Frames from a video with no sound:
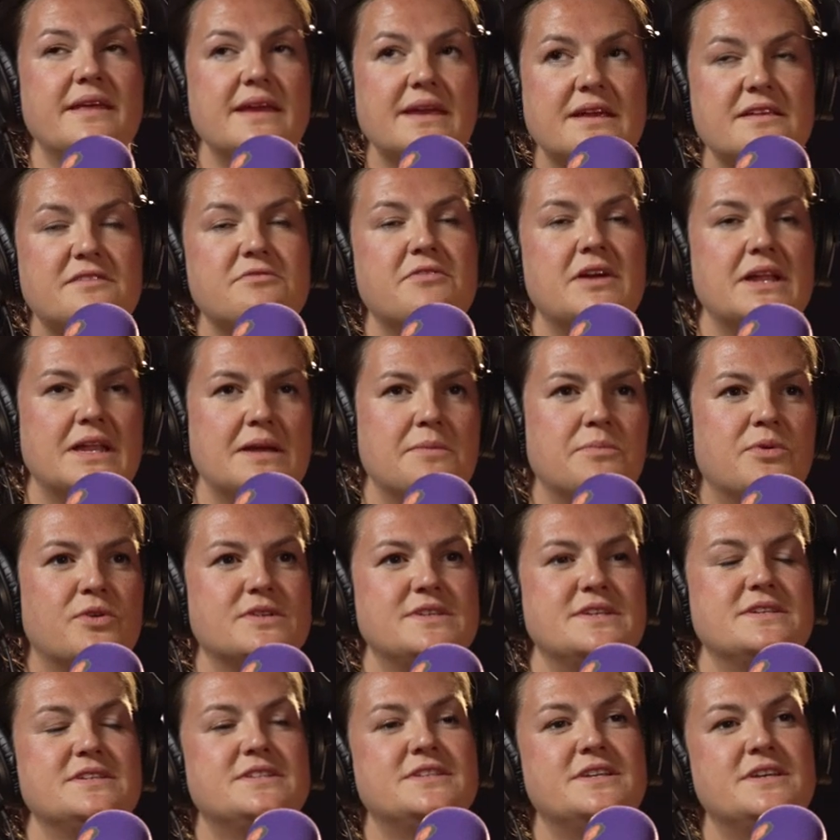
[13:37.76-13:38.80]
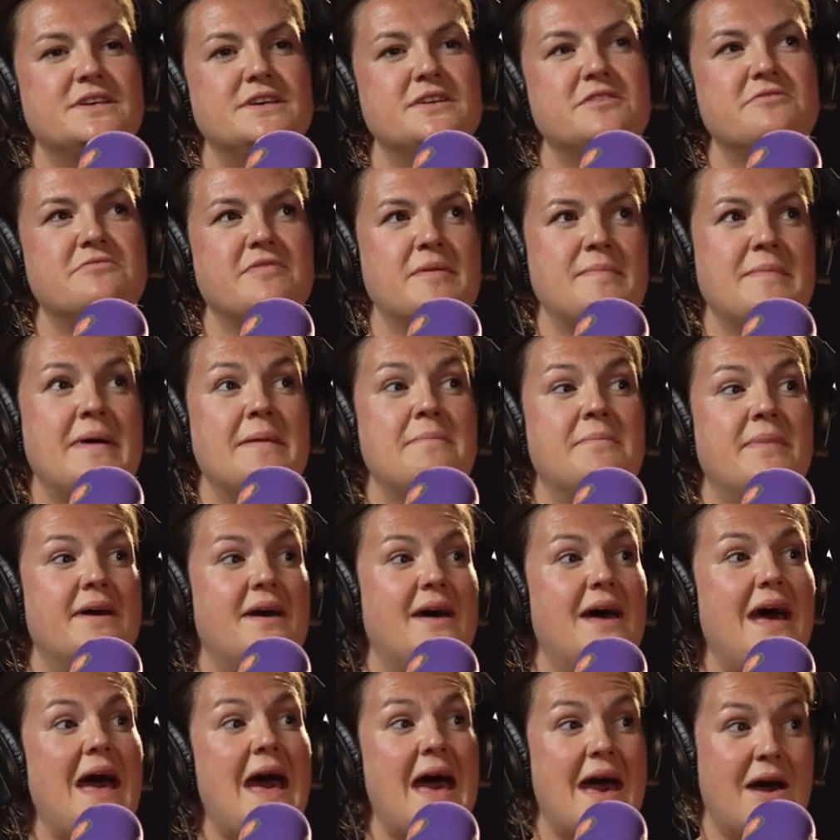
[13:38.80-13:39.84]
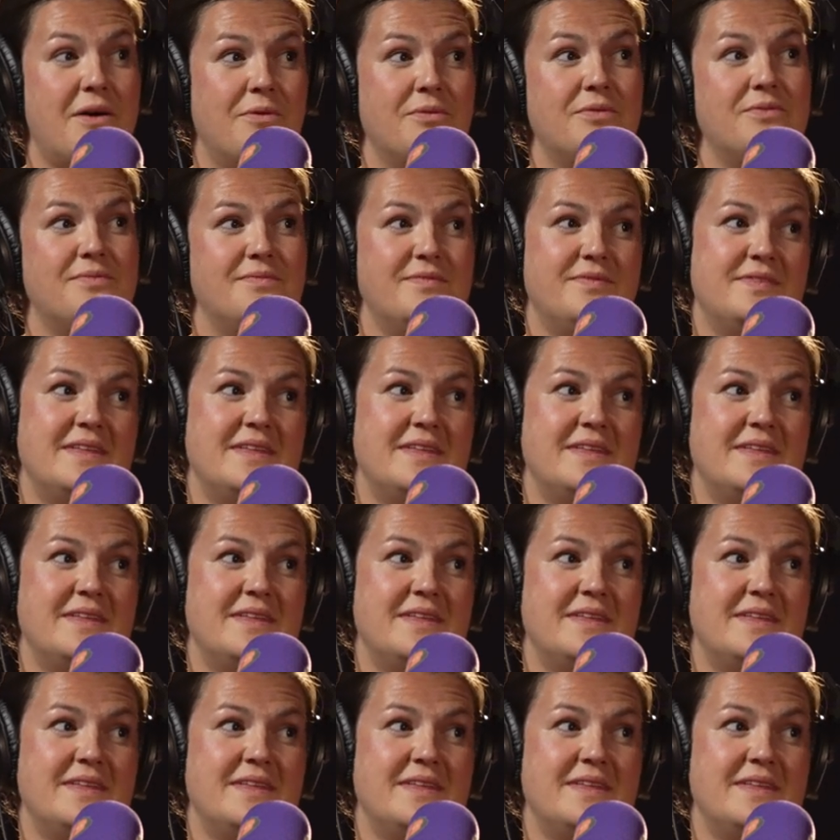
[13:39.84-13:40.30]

think it's really important to remember how